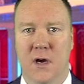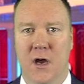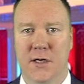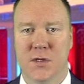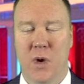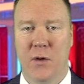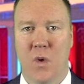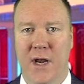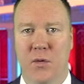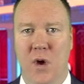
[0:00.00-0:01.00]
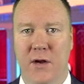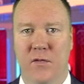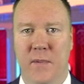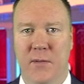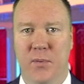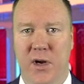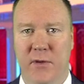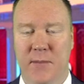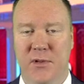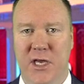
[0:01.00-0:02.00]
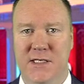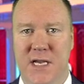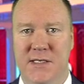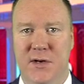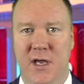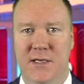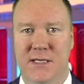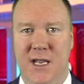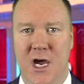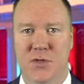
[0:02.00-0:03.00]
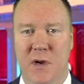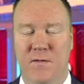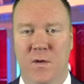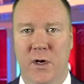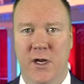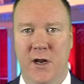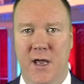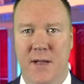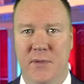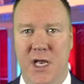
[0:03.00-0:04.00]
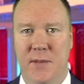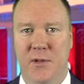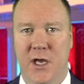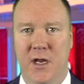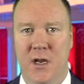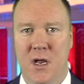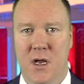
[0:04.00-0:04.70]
I also went 1-1 with my premium plays yesterday as I cashed my 4-unit NBA play,